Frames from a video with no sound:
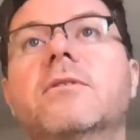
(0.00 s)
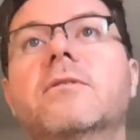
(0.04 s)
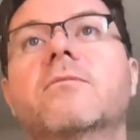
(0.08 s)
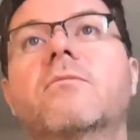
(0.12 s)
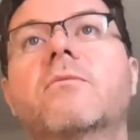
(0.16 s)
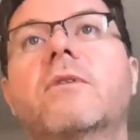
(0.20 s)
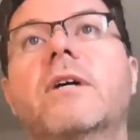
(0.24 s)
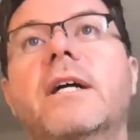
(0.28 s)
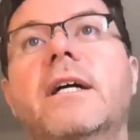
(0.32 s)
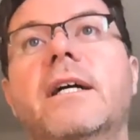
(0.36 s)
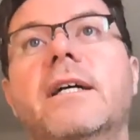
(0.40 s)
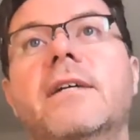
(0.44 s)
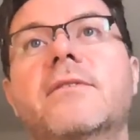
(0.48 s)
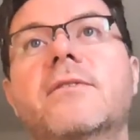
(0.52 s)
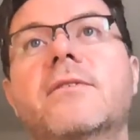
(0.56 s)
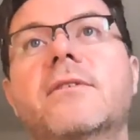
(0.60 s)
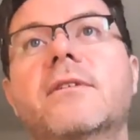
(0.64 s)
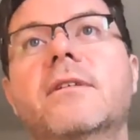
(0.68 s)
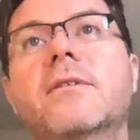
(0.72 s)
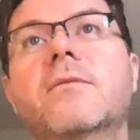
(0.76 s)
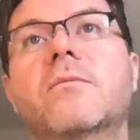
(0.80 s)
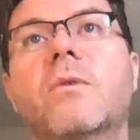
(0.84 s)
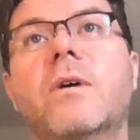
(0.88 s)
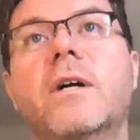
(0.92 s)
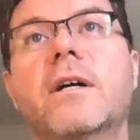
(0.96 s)
rise
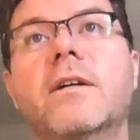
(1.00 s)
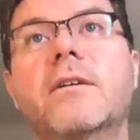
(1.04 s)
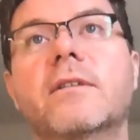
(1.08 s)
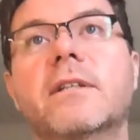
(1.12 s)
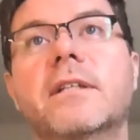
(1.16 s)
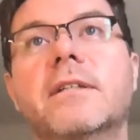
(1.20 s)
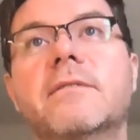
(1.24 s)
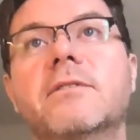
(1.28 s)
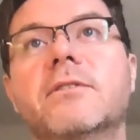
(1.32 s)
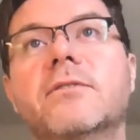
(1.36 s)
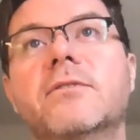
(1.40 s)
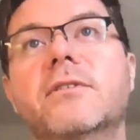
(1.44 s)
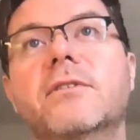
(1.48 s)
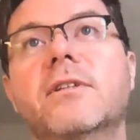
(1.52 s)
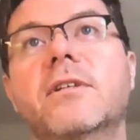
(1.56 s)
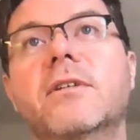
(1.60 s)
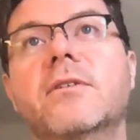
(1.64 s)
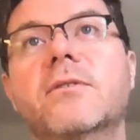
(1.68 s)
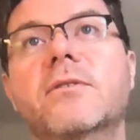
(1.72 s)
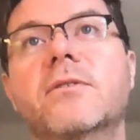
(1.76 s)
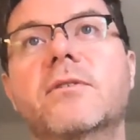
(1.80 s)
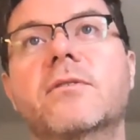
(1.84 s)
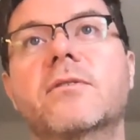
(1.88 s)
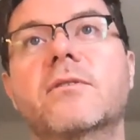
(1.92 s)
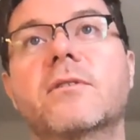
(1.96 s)
in water levels in the
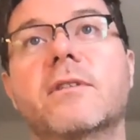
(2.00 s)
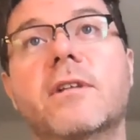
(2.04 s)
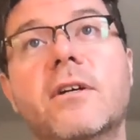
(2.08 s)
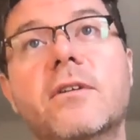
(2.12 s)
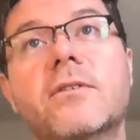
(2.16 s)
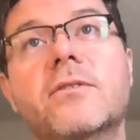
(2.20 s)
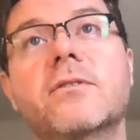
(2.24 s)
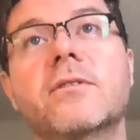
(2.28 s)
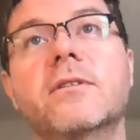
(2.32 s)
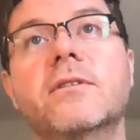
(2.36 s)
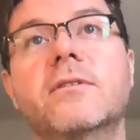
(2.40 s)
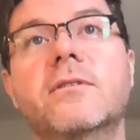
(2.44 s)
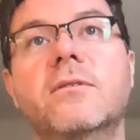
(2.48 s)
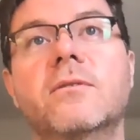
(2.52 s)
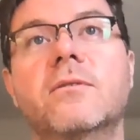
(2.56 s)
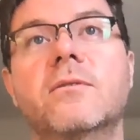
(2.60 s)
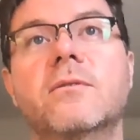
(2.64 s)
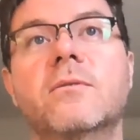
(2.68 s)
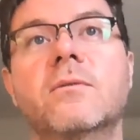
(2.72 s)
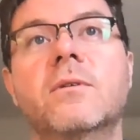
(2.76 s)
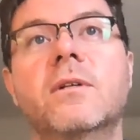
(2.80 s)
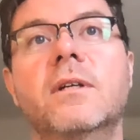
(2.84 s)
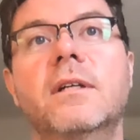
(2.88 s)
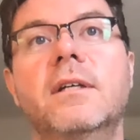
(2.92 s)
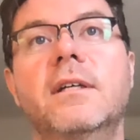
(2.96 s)
oceans, largely due
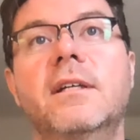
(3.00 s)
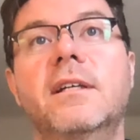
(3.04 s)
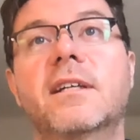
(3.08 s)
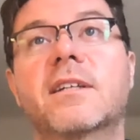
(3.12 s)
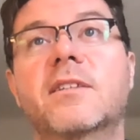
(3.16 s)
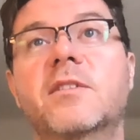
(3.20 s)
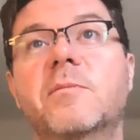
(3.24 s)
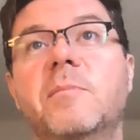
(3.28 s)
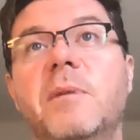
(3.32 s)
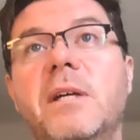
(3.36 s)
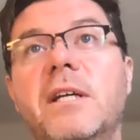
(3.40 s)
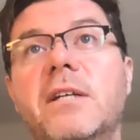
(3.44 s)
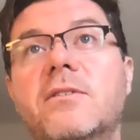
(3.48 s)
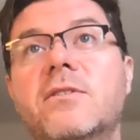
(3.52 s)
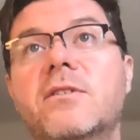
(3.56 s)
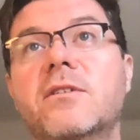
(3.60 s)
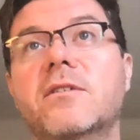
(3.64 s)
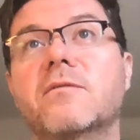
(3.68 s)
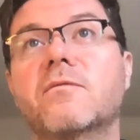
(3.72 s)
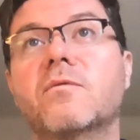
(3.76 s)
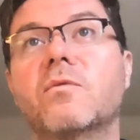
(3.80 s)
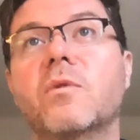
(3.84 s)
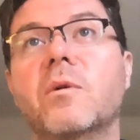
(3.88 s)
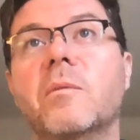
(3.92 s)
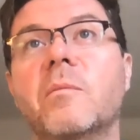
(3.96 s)
to expansion
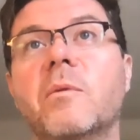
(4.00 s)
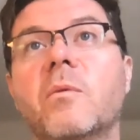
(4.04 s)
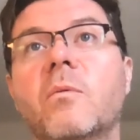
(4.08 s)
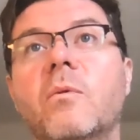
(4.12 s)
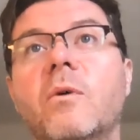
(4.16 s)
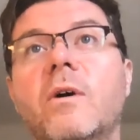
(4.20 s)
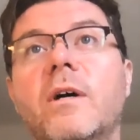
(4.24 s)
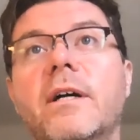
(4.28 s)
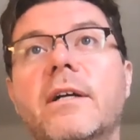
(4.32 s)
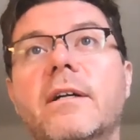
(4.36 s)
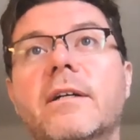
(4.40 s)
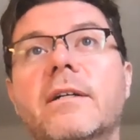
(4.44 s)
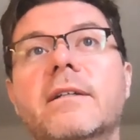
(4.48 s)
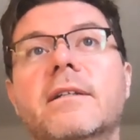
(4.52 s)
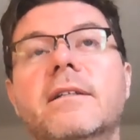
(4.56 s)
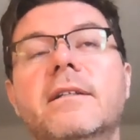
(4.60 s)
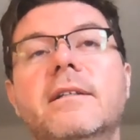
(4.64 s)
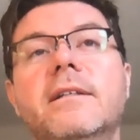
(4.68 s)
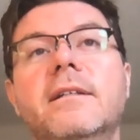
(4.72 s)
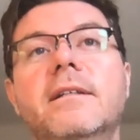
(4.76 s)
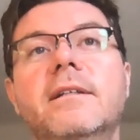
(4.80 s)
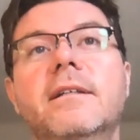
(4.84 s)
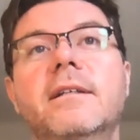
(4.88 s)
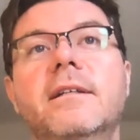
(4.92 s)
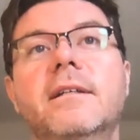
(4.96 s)
of warmer water.
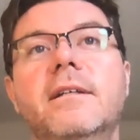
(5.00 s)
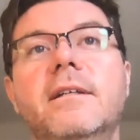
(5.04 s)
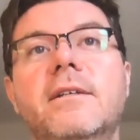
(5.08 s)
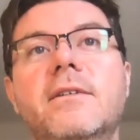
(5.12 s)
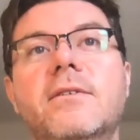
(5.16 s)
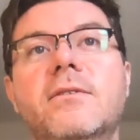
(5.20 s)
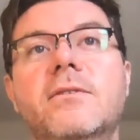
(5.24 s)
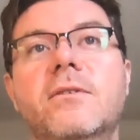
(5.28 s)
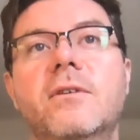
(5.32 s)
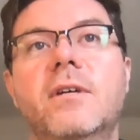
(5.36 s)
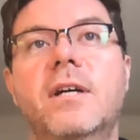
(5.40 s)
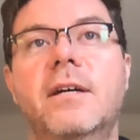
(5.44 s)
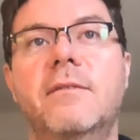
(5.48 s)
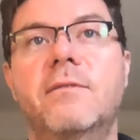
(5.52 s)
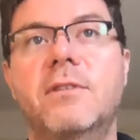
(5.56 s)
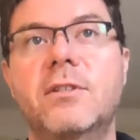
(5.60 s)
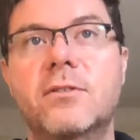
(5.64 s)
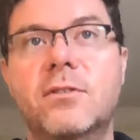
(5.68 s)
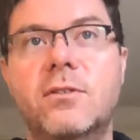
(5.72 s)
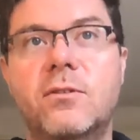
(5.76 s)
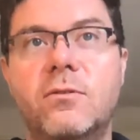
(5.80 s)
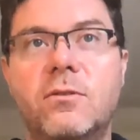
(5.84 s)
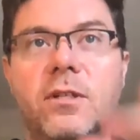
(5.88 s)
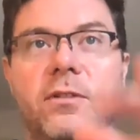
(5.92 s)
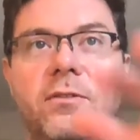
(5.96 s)
So you have
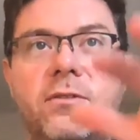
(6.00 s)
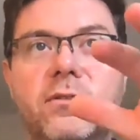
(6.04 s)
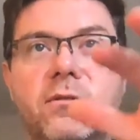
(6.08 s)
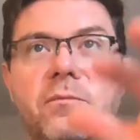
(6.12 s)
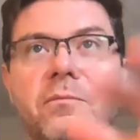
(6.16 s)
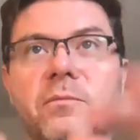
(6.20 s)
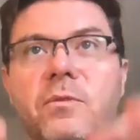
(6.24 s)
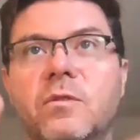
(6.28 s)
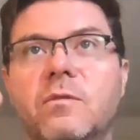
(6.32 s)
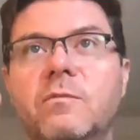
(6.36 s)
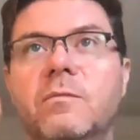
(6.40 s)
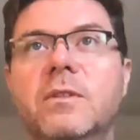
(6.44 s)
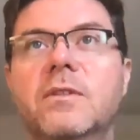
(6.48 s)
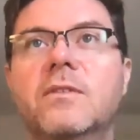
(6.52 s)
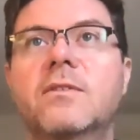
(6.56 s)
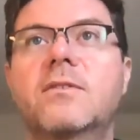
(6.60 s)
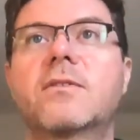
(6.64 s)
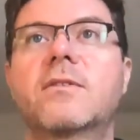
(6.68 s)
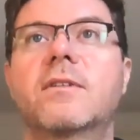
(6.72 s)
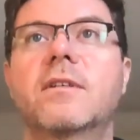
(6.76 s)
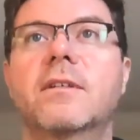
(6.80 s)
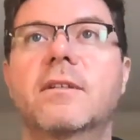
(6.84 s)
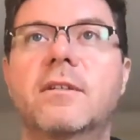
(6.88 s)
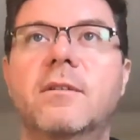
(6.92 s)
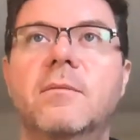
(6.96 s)
these crustal movements
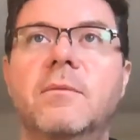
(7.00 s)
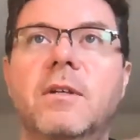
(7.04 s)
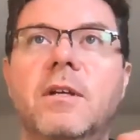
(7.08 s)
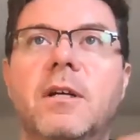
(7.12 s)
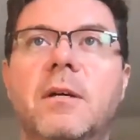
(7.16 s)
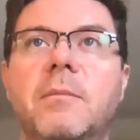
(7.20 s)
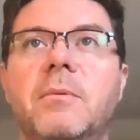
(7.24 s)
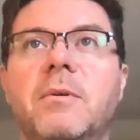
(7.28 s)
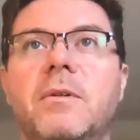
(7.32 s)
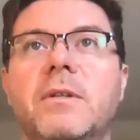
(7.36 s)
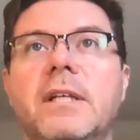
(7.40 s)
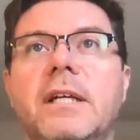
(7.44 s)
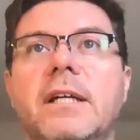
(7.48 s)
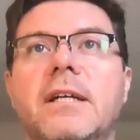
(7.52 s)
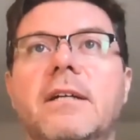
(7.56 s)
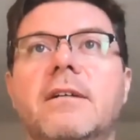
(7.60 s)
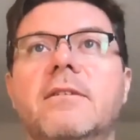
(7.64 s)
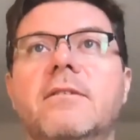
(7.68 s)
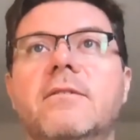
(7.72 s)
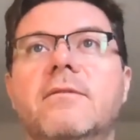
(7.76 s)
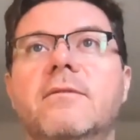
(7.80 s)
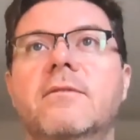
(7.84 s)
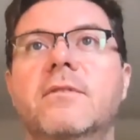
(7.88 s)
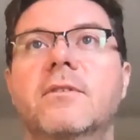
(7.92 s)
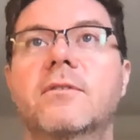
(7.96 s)
that can be up or down.
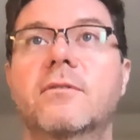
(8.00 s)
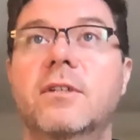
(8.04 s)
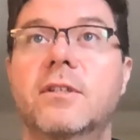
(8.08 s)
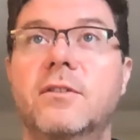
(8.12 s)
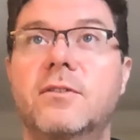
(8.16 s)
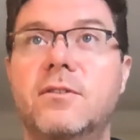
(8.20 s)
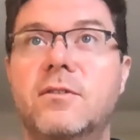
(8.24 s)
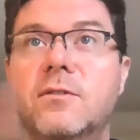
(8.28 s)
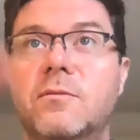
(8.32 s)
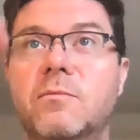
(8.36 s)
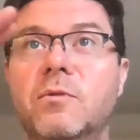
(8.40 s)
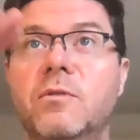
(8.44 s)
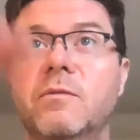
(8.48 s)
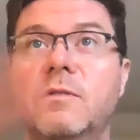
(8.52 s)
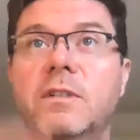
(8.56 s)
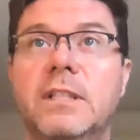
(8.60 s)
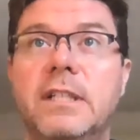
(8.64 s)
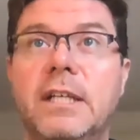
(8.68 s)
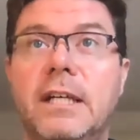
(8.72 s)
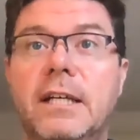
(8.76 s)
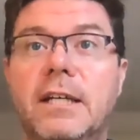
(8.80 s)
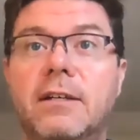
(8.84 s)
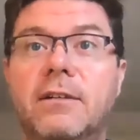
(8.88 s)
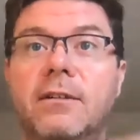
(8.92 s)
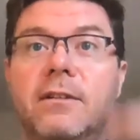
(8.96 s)
If the crust is moving
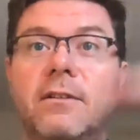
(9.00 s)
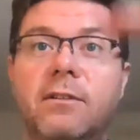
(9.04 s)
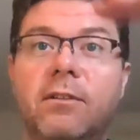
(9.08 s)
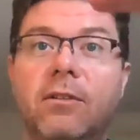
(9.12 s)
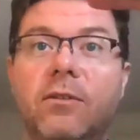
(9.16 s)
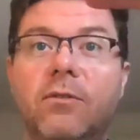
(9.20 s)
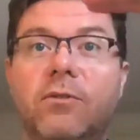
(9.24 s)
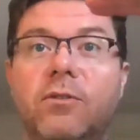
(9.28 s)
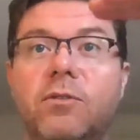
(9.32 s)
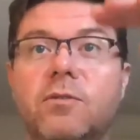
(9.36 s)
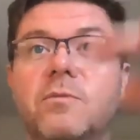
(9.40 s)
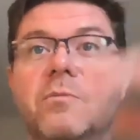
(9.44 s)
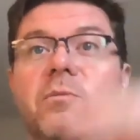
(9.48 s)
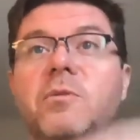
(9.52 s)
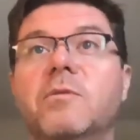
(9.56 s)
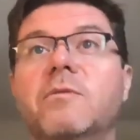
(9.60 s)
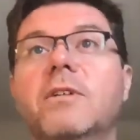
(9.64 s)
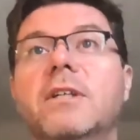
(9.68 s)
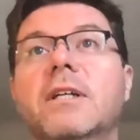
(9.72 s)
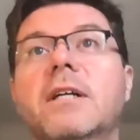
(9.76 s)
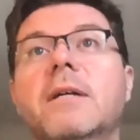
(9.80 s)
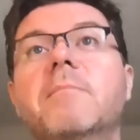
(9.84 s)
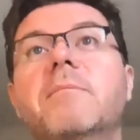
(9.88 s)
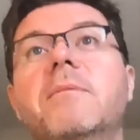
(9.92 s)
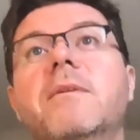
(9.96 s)
down and the ocean's moving
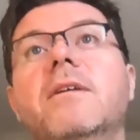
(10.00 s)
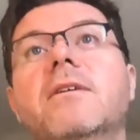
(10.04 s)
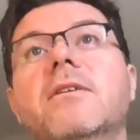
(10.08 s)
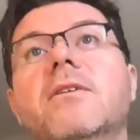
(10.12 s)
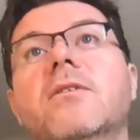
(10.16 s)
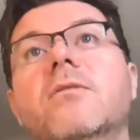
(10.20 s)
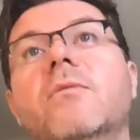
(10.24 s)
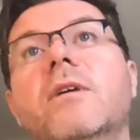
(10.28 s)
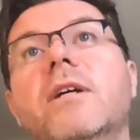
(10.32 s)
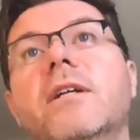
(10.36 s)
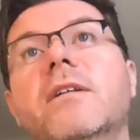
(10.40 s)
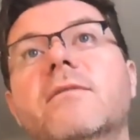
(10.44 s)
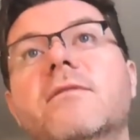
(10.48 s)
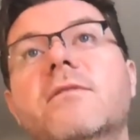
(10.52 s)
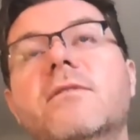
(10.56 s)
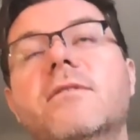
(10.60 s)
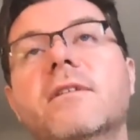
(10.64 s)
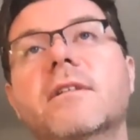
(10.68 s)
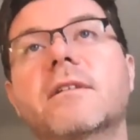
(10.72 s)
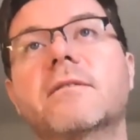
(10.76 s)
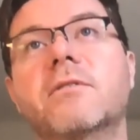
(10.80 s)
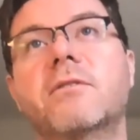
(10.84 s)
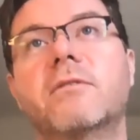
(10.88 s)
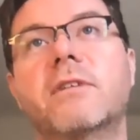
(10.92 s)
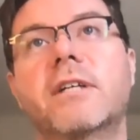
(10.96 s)
up, then your rate of sea
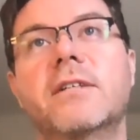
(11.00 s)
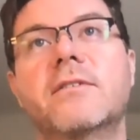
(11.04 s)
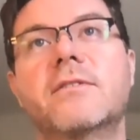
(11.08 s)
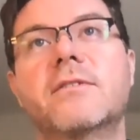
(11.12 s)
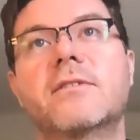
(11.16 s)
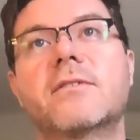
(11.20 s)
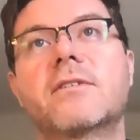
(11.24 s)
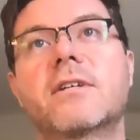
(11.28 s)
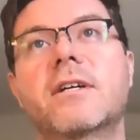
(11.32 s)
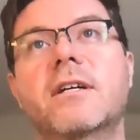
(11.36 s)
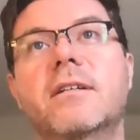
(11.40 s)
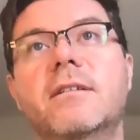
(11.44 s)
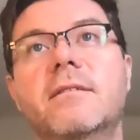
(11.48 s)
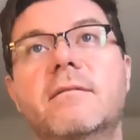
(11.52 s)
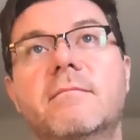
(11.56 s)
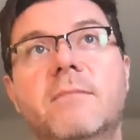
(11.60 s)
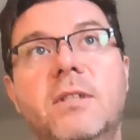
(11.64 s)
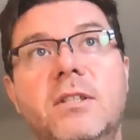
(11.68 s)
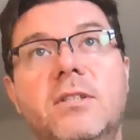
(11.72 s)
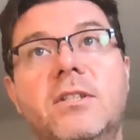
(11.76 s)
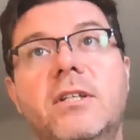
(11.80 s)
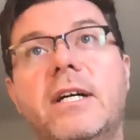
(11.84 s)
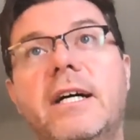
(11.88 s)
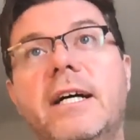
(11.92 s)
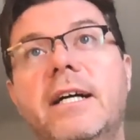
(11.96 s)
level rise is
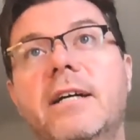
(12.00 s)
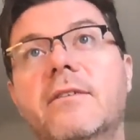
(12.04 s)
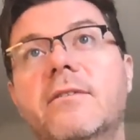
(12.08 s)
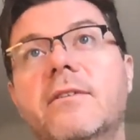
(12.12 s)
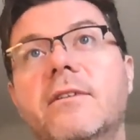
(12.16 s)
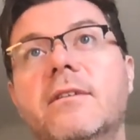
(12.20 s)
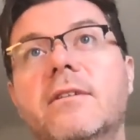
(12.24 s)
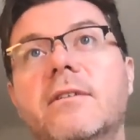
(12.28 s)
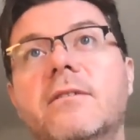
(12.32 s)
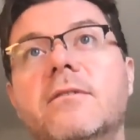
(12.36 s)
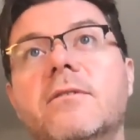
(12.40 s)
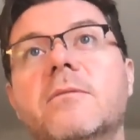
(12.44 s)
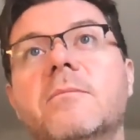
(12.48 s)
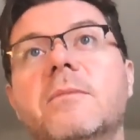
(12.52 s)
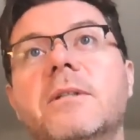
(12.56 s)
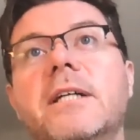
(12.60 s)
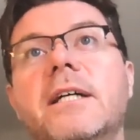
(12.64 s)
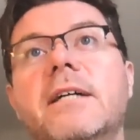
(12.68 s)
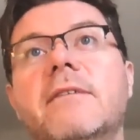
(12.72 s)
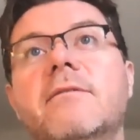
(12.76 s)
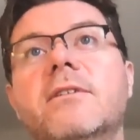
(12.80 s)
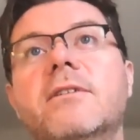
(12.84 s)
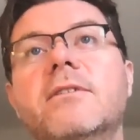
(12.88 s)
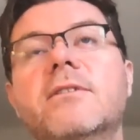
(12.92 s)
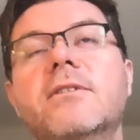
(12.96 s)
much higher than the global
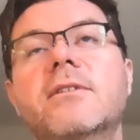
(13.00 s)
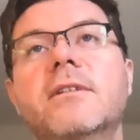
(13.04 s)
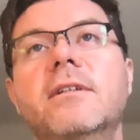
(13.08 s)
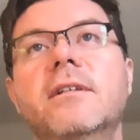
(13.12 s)
average.